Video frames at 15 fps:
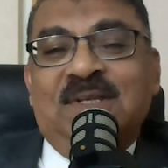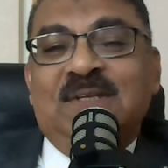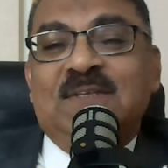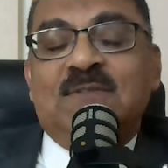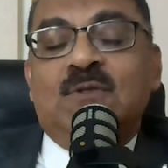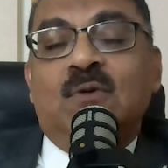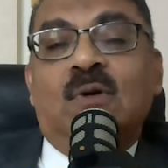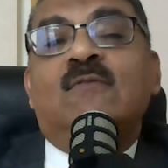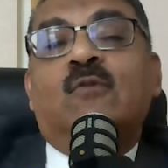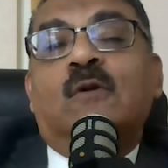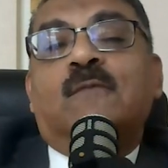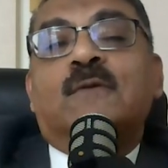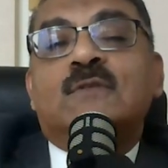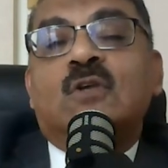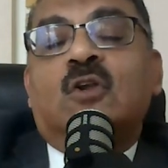So
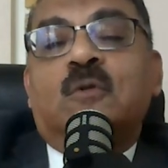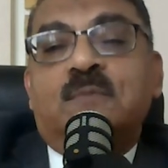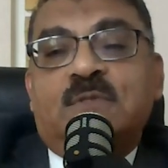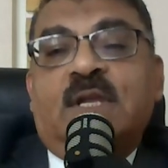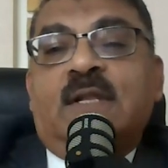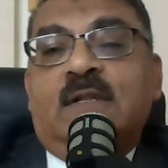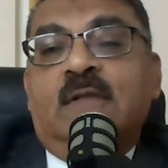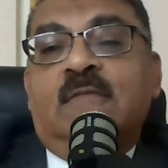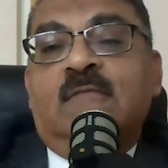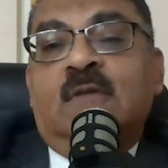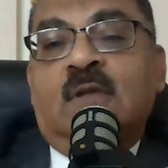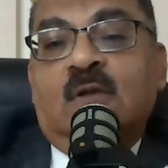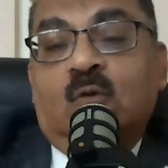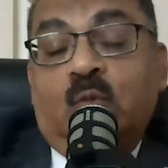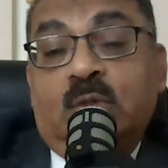what was your objective
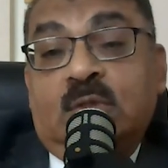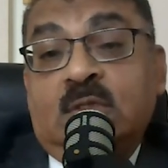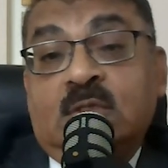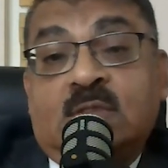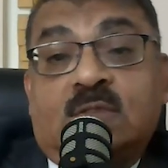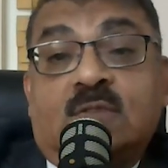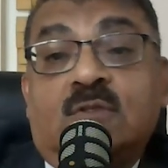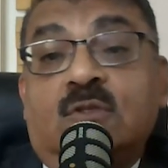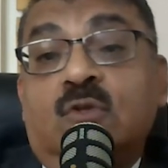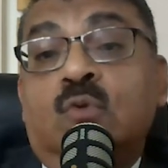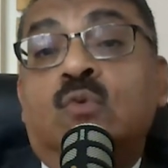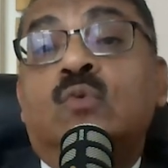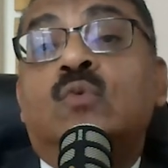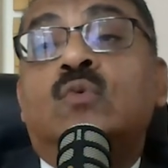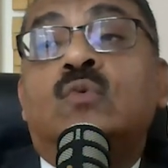with this
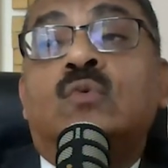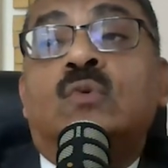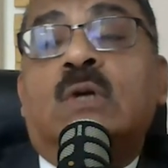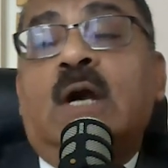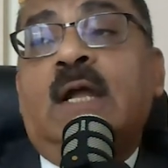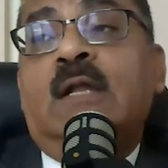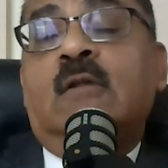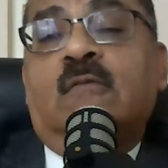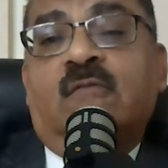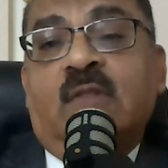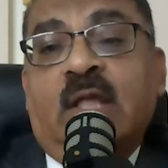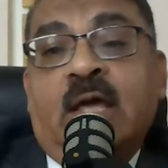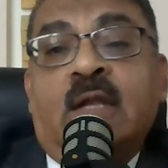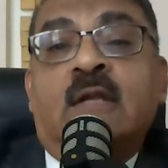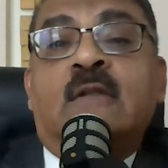new kind of
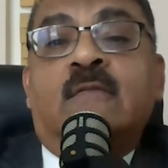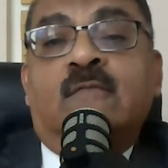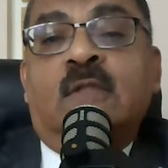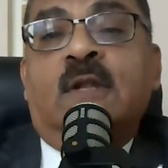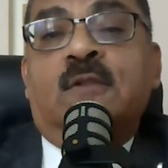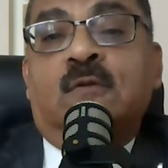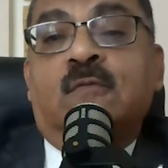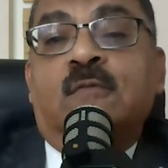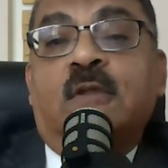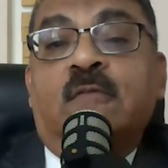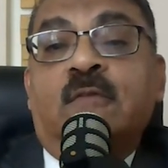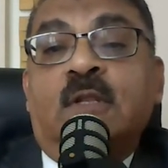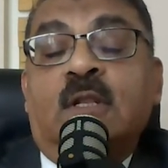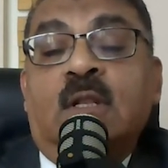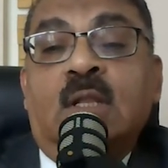narrative that you've
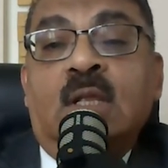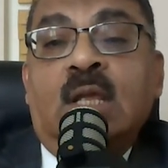given?